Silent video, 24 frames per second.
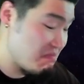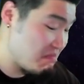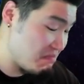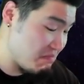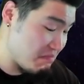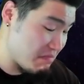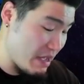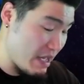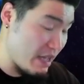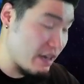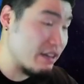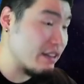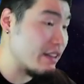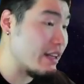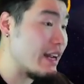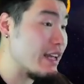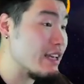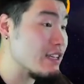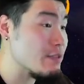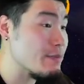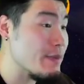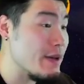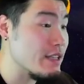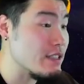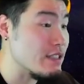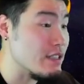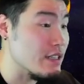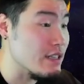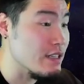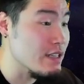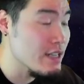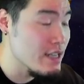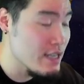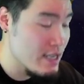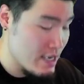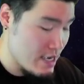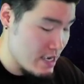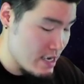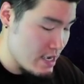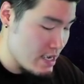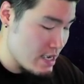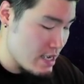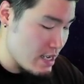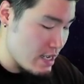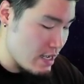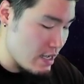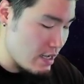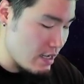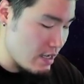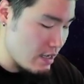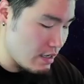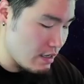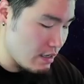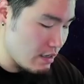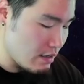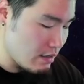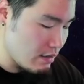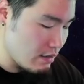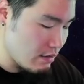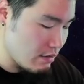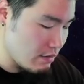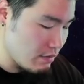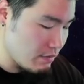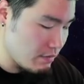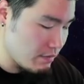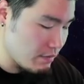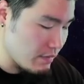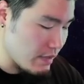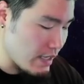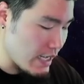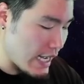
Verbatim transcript: Better than I expected. Um,